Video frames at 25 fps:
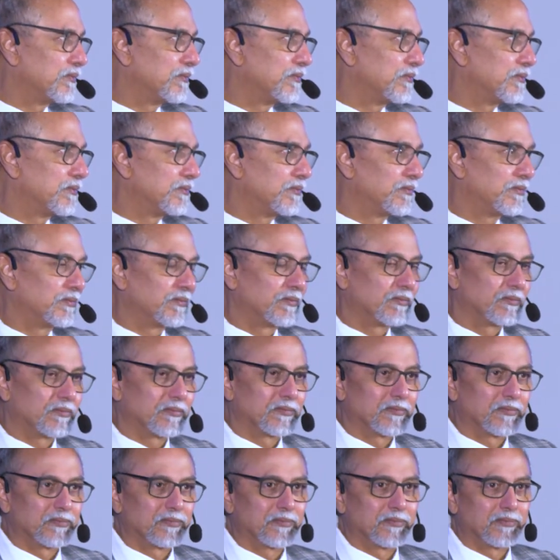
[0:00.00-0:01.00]

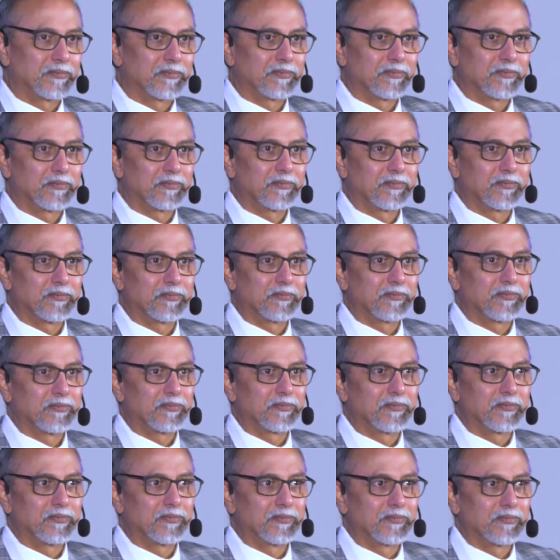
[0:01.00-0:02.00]

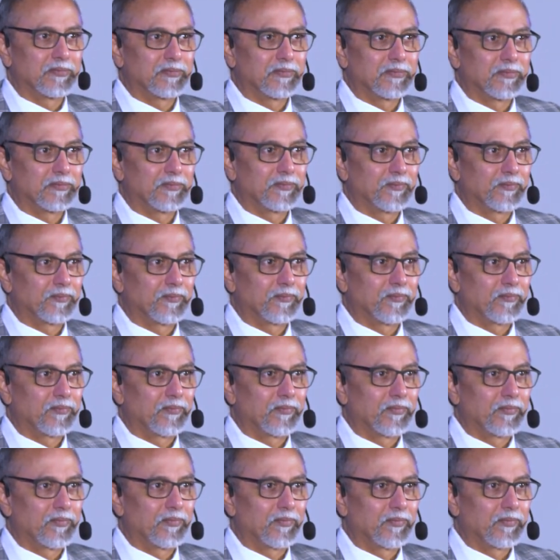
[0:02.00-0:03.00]

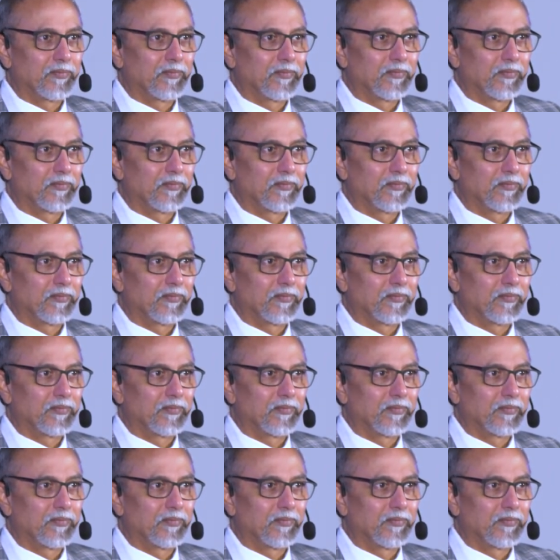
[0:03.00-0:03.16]
(silence)